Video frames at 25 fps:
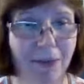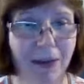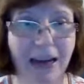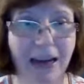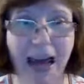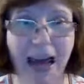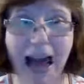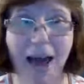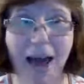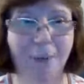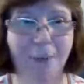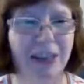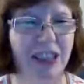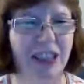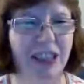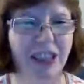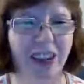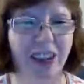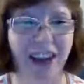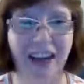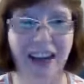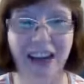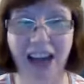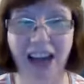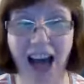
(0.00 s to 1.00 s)
But I bet you've
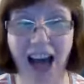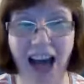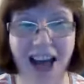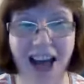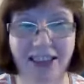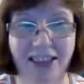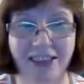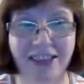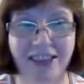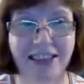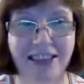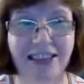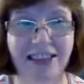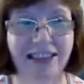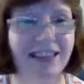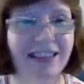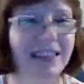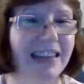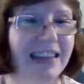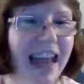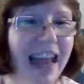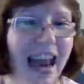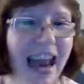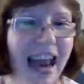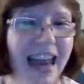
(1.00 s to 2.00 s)
got cousins
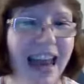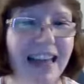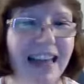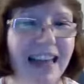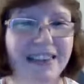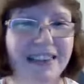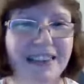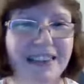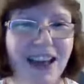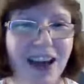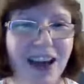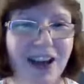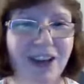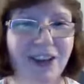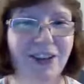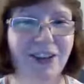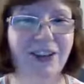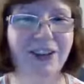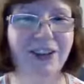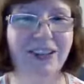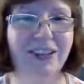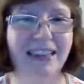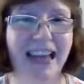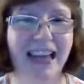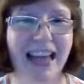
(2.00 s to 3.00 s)
and aunts and
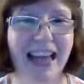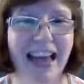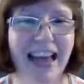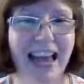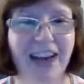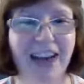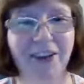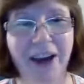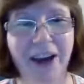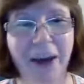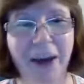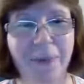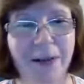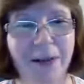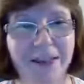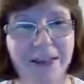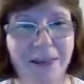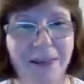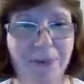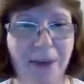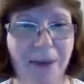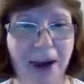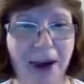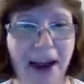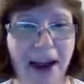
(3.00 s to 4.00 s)
uncles and
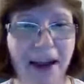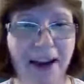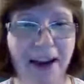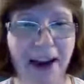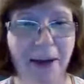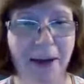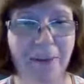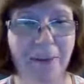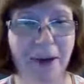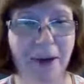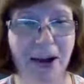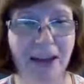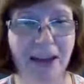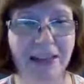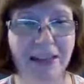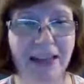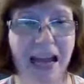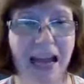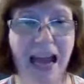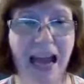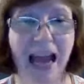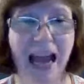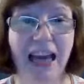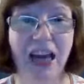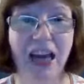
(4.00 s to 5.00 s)
grandmas and grandpas,
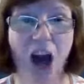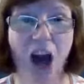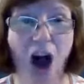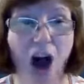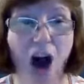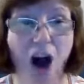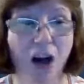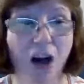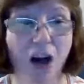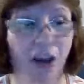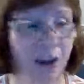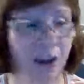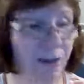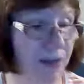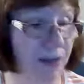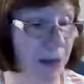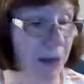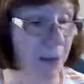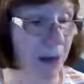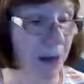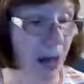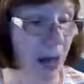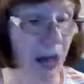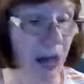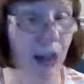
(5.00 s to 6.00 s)
and all of
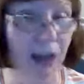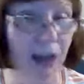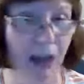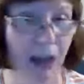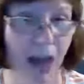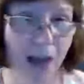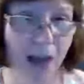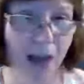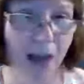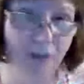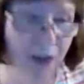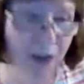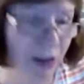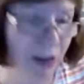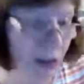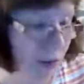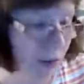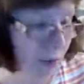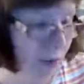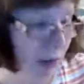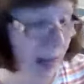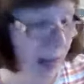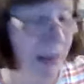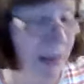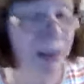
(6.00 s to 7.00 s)
them love
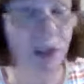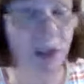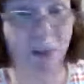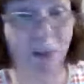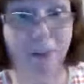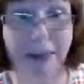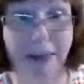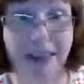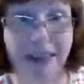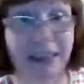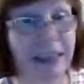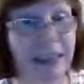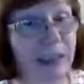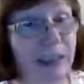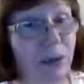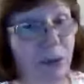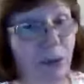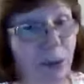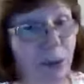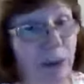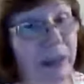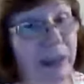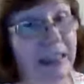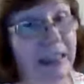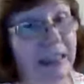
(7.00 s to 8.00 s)
you. So Miss Linda
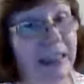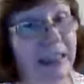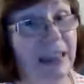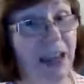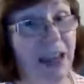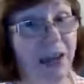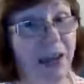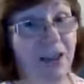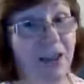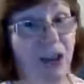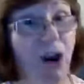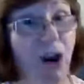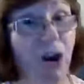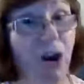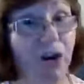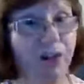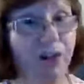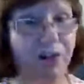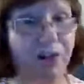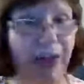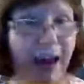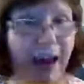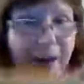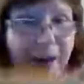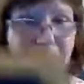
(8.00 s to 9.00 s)
really loves her
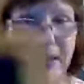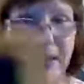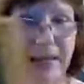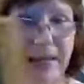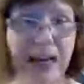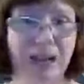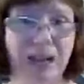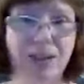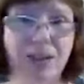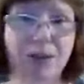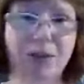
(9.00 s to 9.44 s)
family.